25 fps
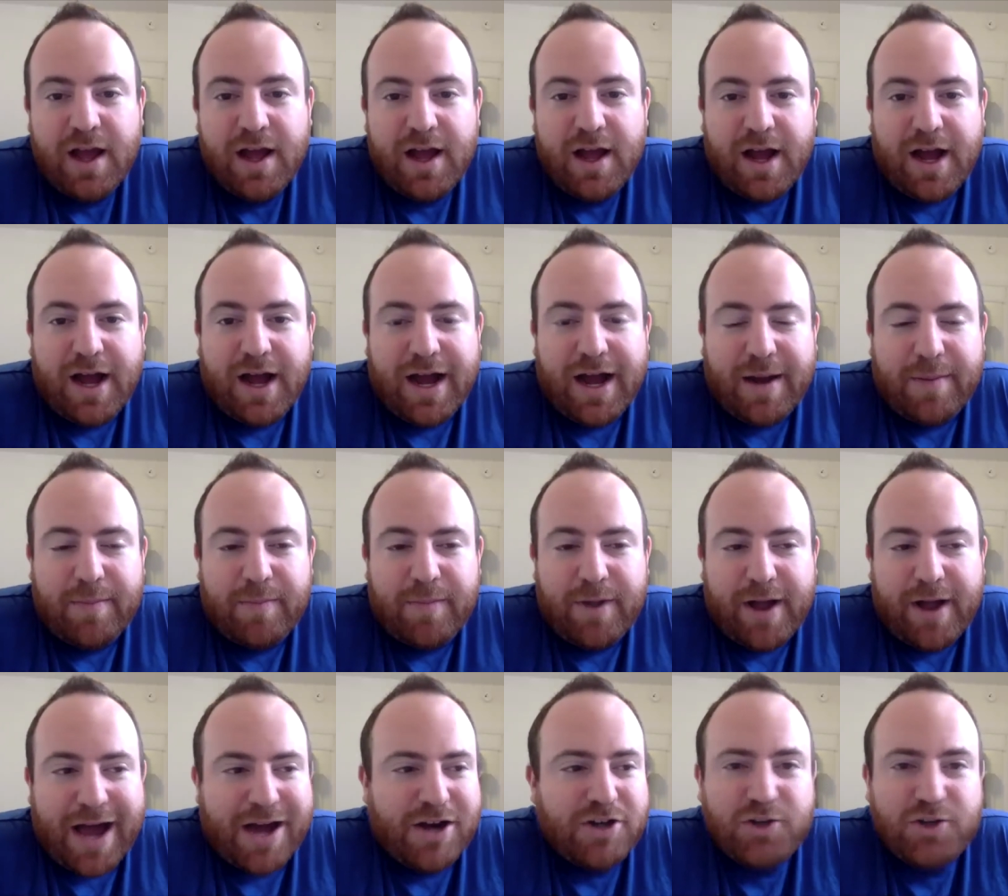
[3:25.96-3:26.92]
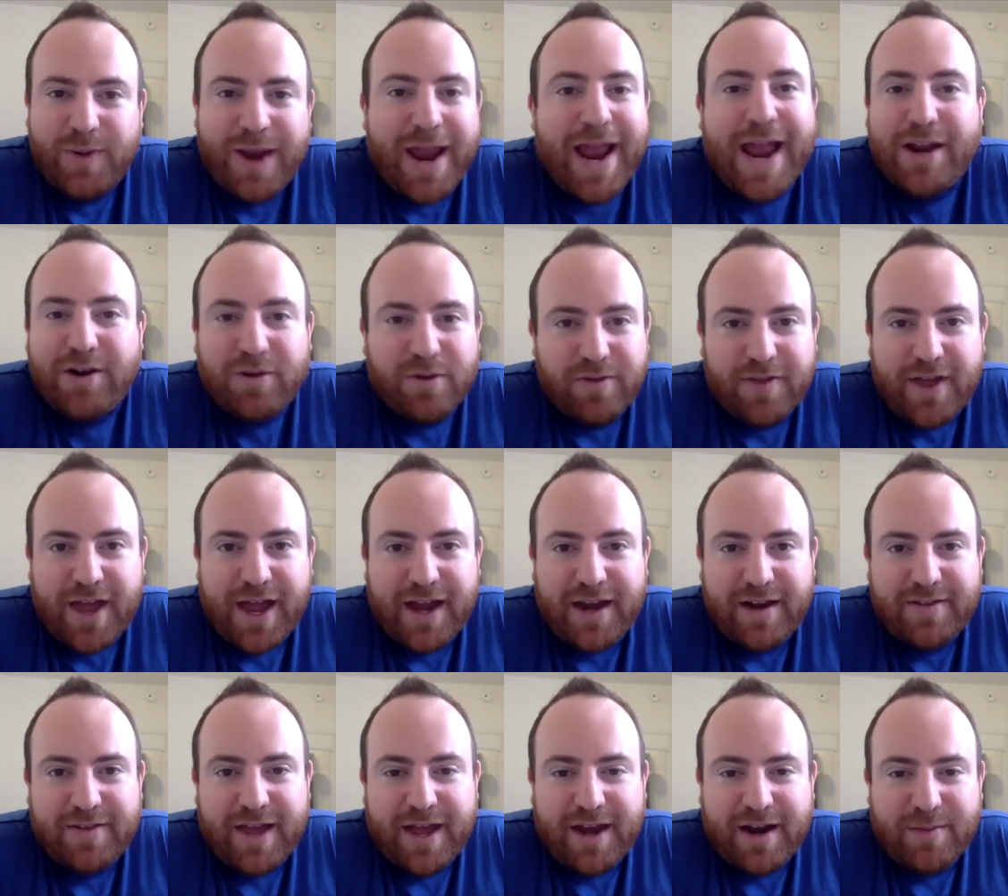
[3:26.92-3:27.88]
Um, how did you handle
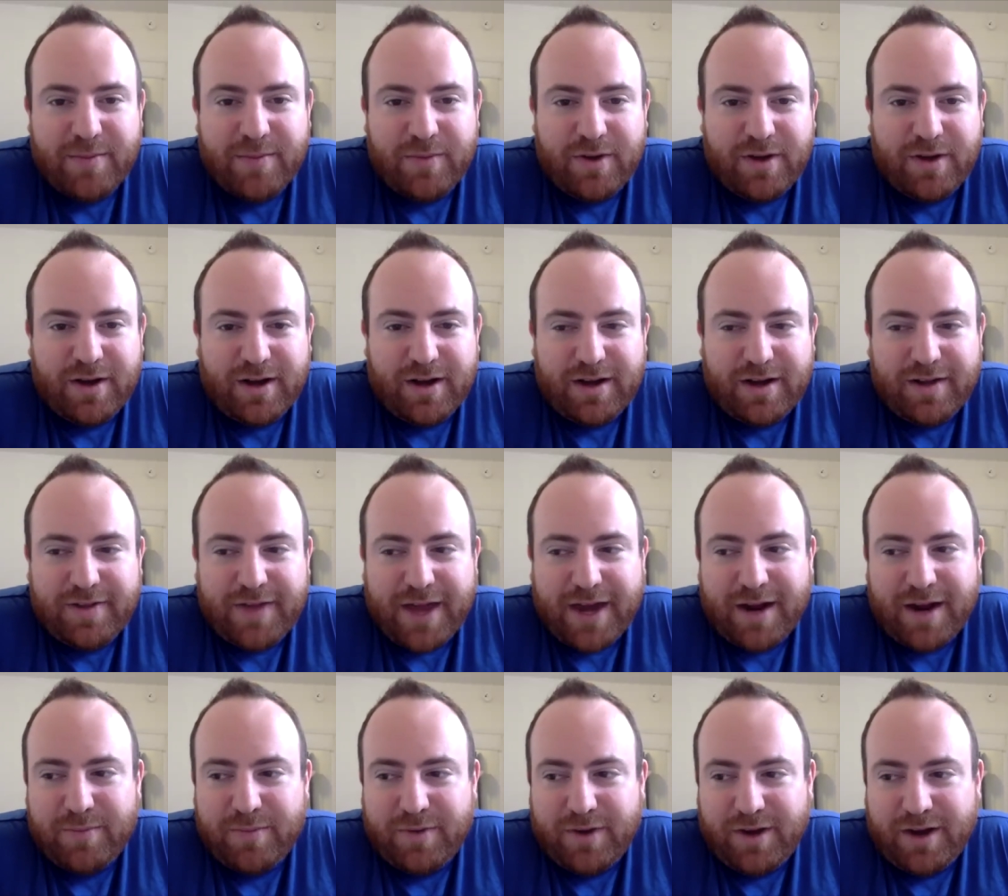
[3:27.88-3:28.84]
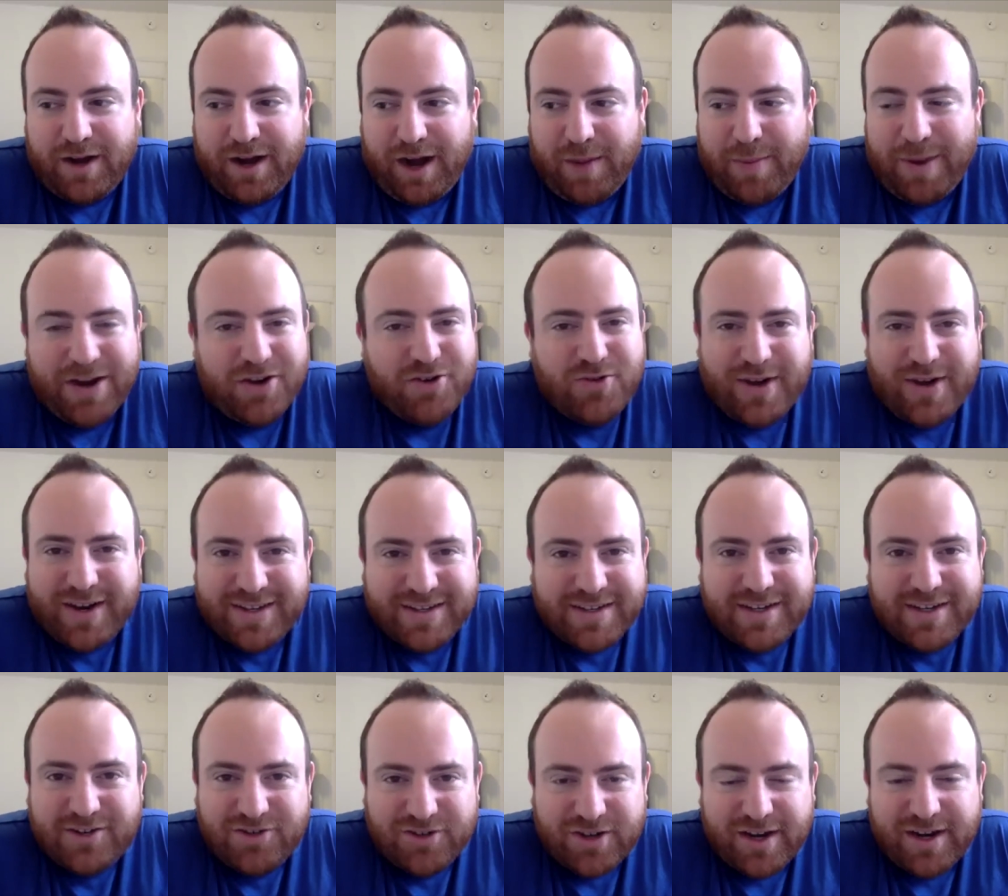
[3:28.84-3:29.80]
that? That I'm that I'm I'm in
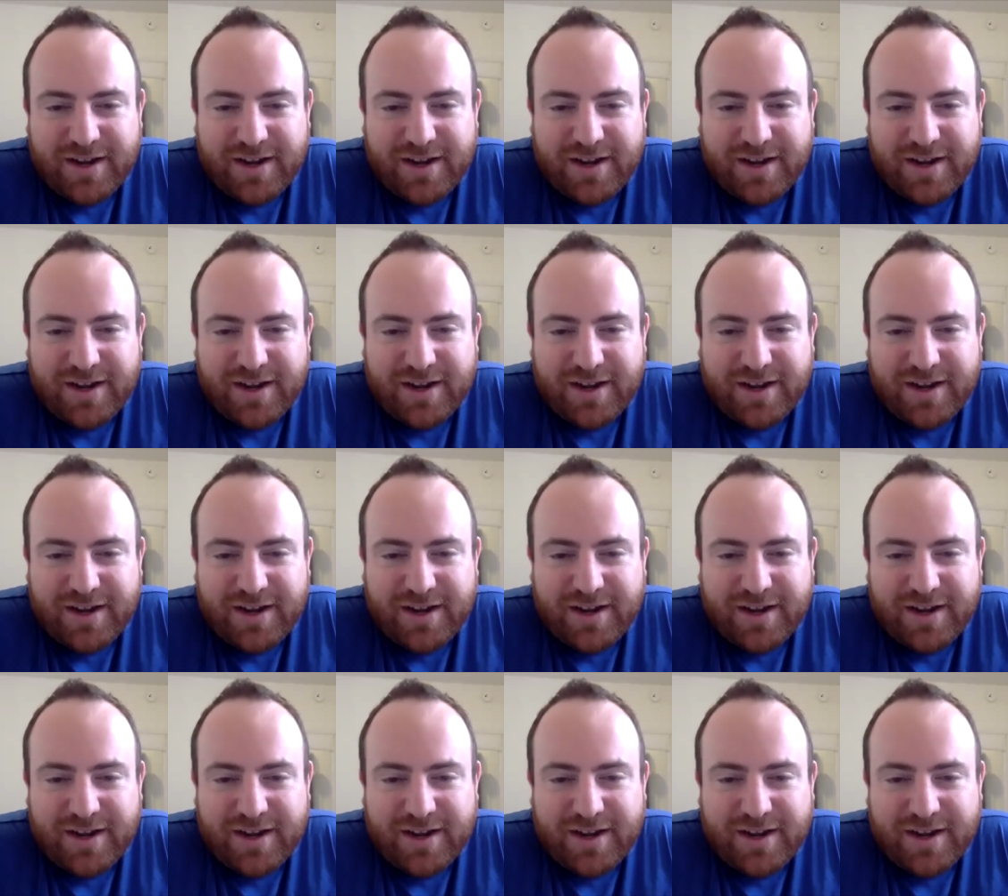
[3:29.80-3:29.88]
transition.